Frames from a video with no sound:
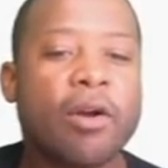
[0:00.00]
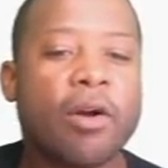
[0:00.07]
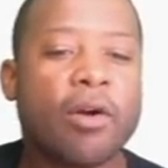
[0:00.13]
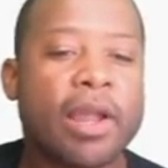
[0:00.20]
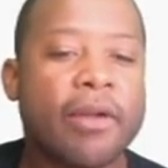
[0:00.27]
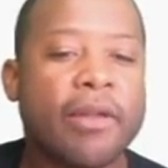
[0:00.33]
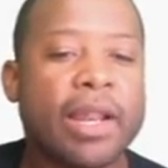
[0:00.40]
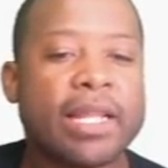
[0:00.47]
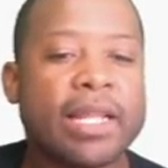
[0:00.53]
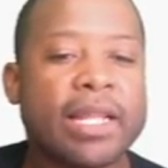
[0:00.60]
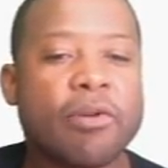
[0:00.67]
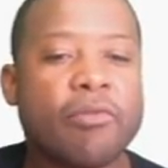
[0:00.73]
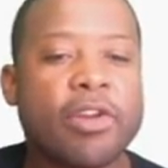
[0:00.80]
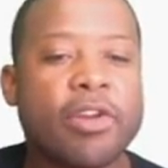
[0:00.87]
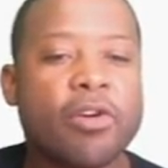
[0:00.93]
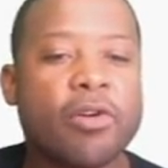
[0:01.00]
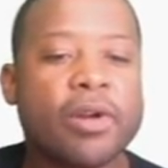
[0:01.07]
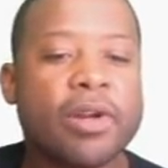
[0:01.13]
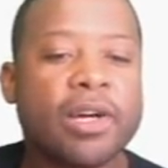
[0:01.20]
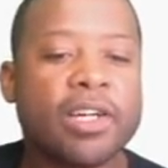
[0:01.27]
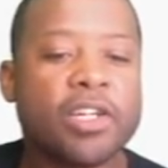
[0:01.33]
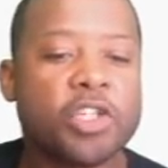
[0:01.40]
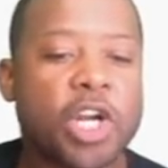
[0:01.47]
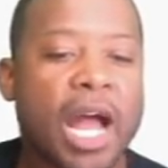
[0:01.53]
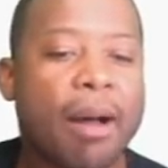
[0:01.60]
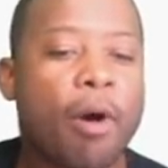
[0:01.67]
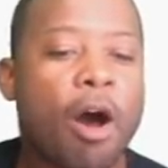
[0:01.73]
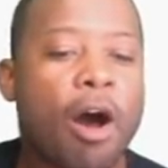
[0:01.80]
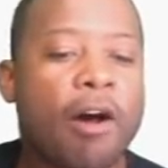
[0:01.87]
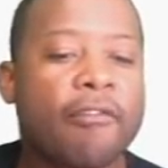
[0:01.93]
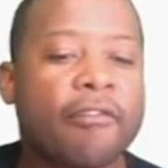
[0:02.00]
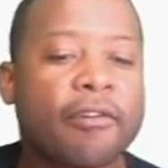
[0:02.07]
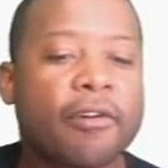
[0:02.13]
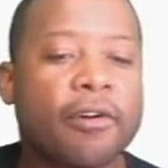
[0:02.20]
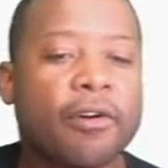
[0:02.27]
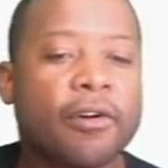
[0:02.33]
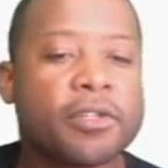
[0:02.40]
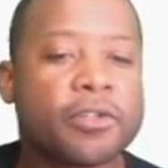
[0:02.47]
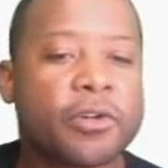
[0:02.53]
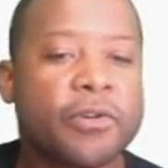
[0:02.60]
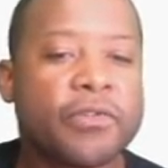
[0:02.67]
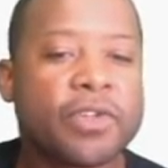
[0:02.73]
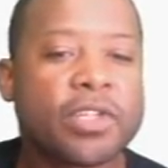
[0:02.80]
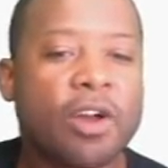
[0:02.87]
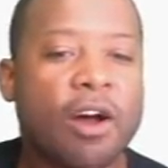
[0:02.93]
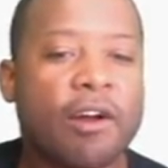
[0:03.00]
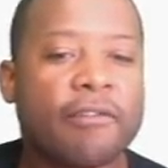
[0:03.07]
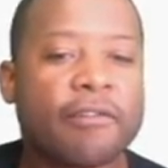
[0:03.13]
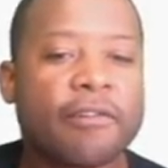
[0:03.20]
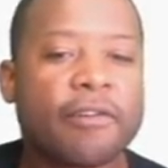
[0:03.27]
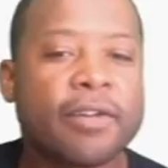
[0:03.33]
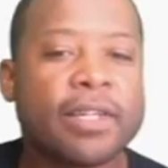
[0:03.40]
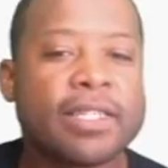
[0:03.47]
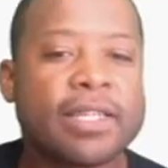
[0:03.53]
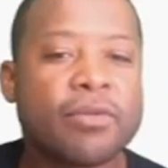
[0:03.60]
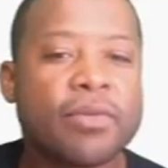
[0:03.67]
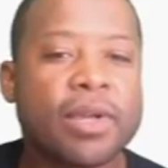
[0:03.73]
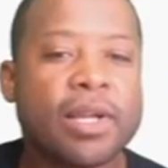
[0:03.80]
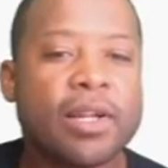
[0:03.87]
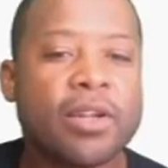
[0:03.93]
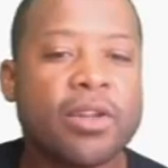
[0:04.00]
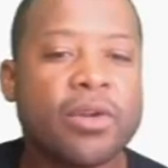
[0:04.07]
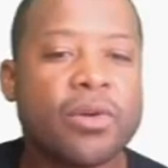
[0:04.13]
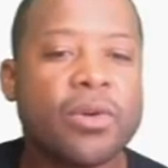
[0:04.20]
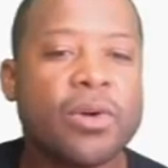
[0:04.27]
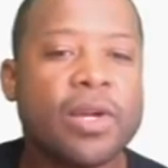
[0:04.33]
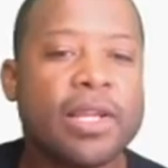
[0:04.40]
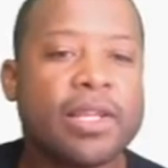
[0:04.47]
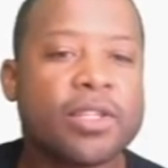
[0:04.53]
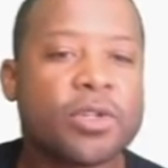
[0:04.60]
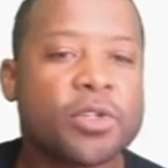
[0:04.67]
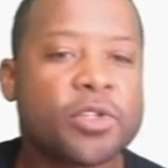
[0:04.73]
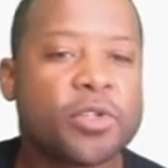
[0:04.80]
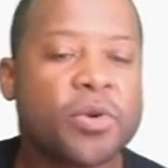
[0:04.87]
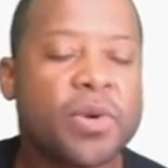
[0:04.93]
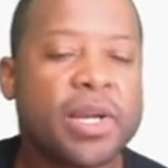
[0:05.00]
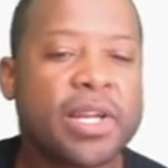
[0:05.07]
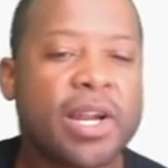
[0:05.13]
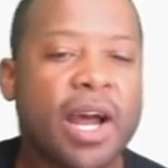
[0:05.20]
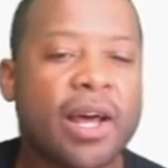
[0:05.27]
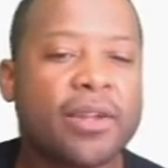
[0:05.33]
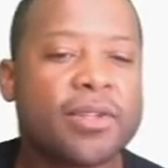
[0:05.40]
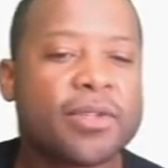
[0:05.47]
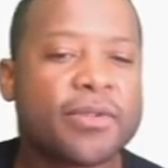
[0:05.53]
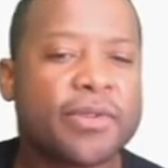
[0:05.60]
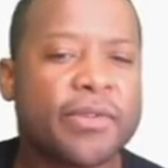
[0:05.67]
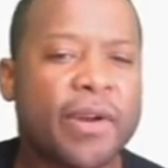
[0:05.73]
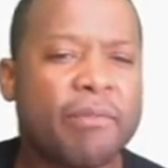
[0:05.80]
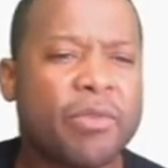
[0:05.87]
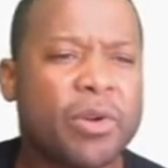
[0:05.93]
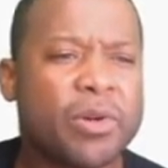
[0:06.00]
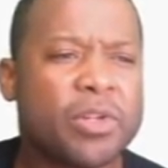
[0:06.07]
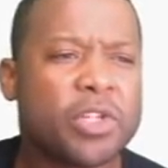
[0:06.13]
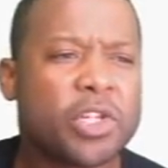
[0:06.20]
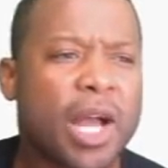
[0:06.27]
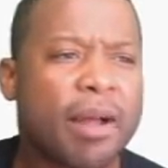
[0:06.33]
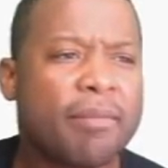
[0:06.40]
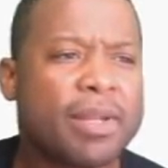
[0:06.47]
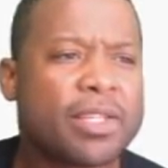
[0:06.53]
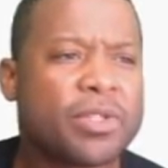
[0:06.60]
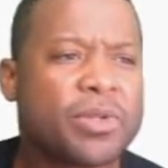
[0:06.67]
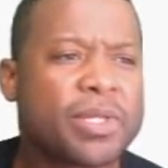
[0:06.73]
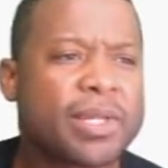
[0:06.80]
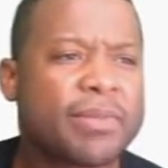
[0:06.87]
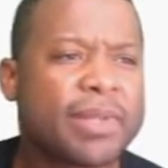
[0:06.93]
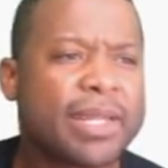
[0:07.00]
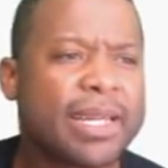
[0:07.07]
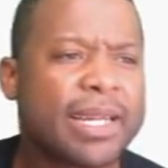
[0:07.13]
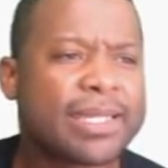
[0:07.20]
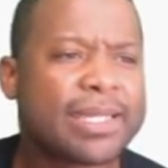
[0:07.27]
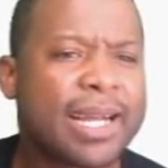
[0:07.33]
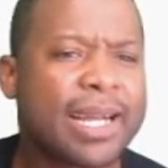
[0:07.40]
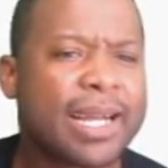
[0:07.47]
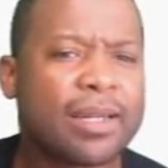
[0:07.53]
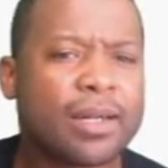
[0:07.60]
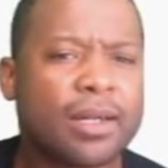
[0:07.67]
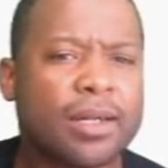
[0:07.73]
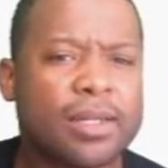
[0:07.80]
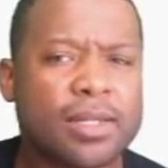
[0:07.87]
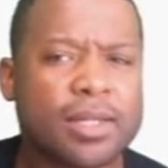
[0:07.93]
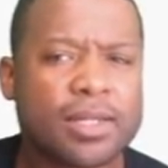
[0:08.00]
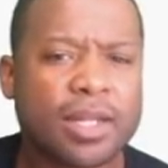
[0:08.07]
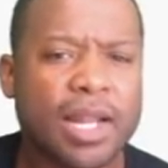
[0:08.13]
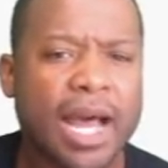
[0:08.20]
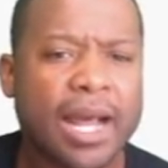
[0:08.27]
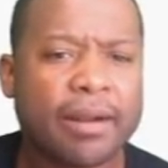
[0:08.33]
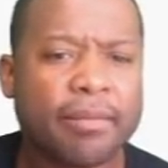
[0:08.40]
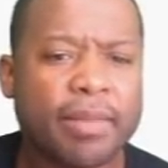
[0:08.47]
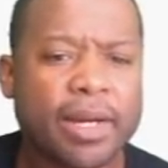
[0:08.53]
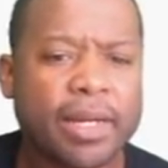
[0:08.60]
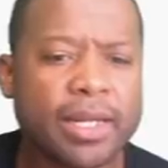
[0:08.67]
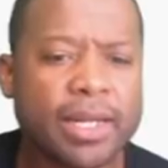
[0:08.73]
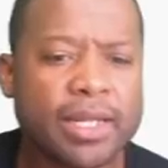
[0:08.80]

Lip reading: Okay, let's say we're doing a job offer or service offer. Let's say we're gonna do, so it's $20 if I'm doing job. Let's do something that's not gonna cost us a lot of money.